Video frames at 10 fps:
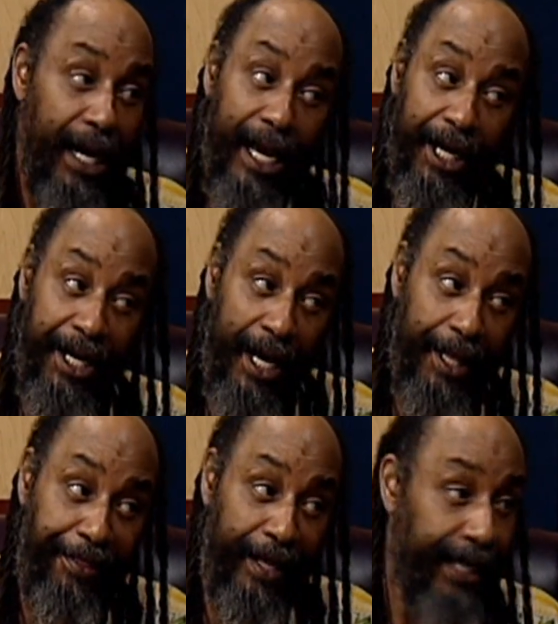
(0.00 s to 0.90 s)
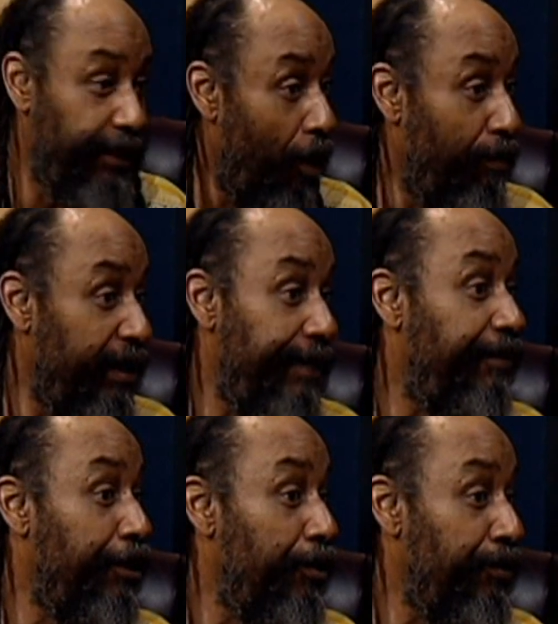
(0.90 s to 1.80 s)
And another thing, don't believe
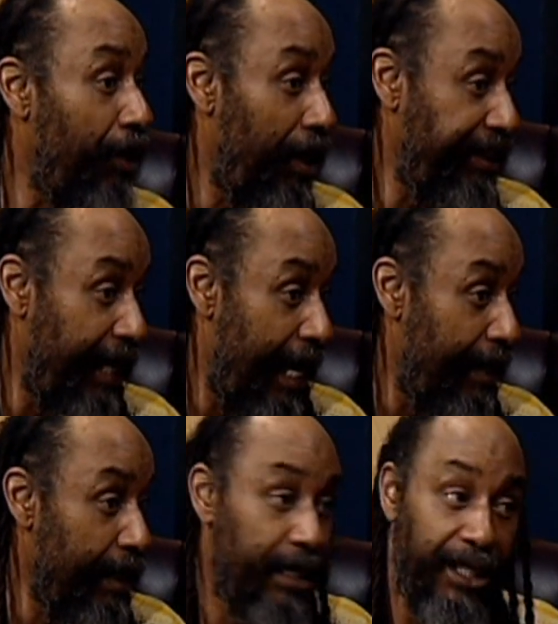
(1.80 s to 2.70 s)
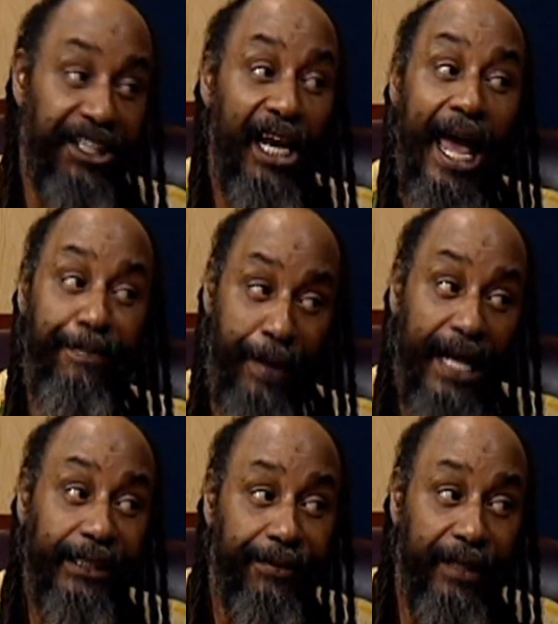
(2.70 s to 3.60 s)
the news all the time because a lot of
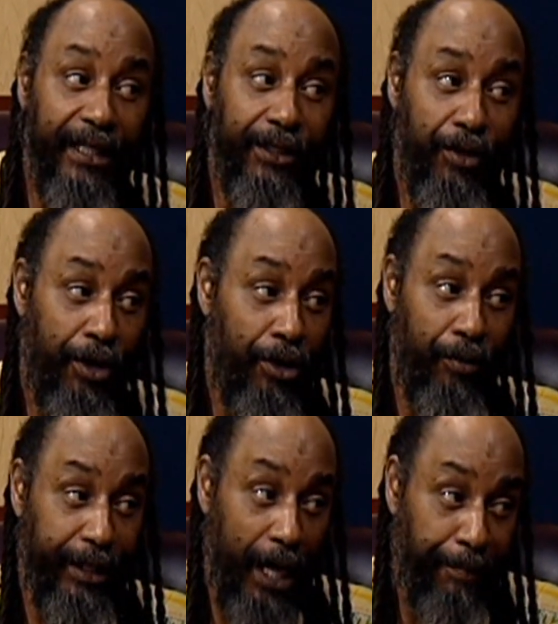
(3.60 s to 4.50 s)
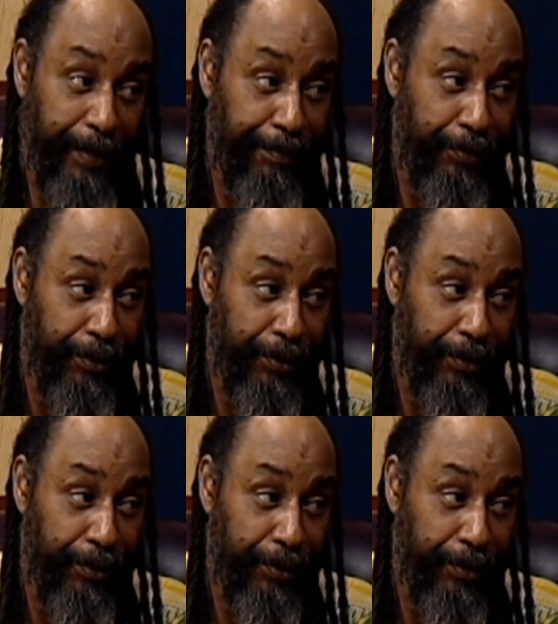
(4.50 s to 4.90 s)
positive things are going on with young people.